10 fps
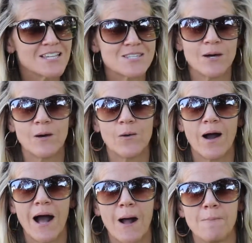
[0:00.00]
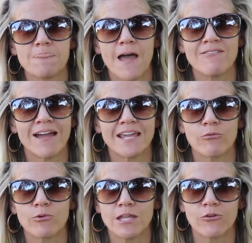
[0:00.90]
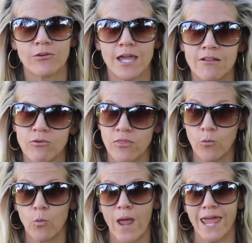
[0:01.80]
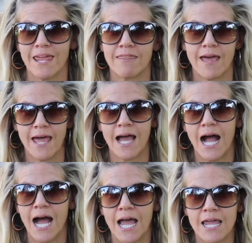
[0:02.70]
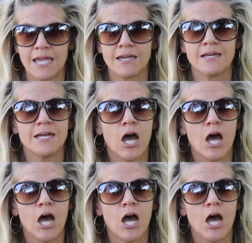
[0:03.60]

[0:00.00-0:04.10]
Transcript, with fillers: So um, I've had to get really creative with the way that I